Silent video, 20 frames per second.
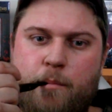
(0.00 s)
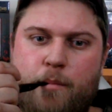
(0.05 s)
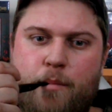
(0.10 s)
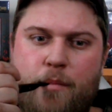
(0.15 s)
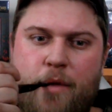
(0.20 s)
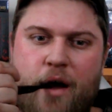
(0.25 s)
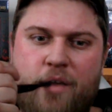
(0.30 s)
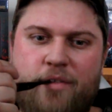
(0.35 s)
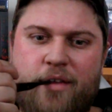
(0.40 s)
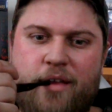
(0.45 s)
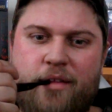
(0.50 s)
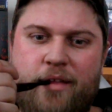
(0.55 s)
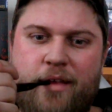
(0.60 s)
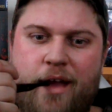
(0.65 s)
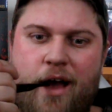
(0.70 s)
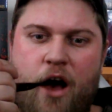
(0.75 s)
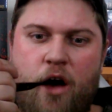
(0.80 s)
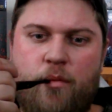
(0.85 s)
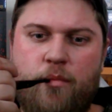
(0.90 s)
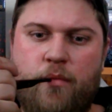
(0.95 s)
I have to get the
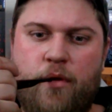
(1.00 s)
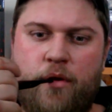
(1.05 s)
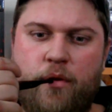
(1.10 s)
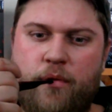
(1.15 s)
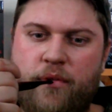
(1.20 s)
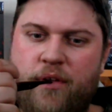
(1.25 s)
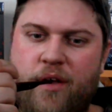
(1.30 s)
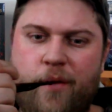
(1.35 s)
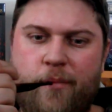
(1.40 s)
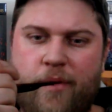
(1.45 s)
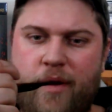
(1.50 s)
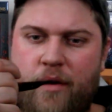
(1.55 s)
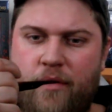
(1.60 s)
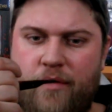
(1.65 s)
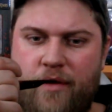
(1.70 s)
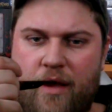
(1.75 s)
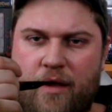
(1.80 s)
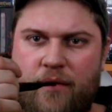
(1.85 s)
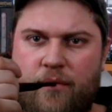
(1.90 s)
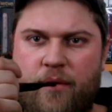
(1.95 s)
album. I know it's coming out
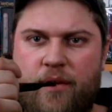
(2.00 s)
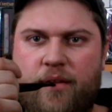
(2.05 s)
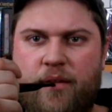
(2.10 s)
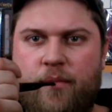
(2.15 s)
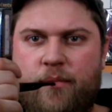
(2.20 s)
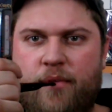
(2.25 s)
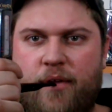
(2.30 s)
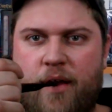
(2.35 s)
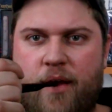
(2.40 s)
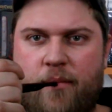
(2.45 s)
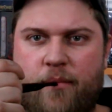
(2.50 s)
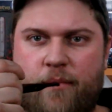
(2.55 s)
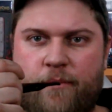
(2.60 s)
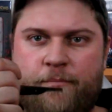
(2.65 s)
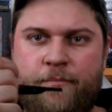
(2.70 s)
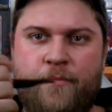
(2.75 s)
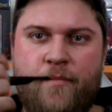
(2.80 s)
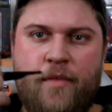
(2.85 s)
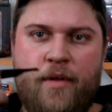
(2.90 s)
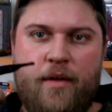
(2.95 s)
next week sometime.
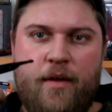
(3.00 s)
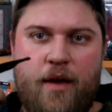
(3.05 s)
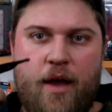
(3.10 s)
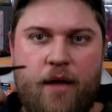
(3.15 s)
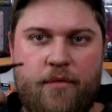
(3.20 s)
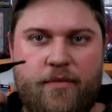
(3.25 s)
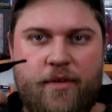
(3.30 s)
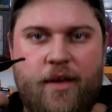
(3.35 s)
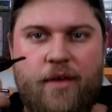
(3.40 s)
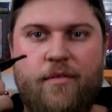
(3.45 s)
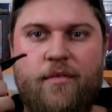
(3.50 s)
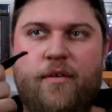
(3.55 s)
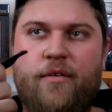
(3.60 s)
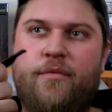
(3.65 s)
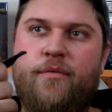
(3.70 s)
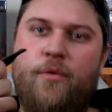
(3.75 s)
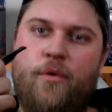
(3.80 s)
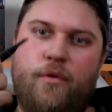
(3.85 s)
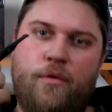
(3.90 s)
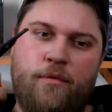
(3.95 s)
I have to give it a
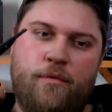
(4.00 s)
full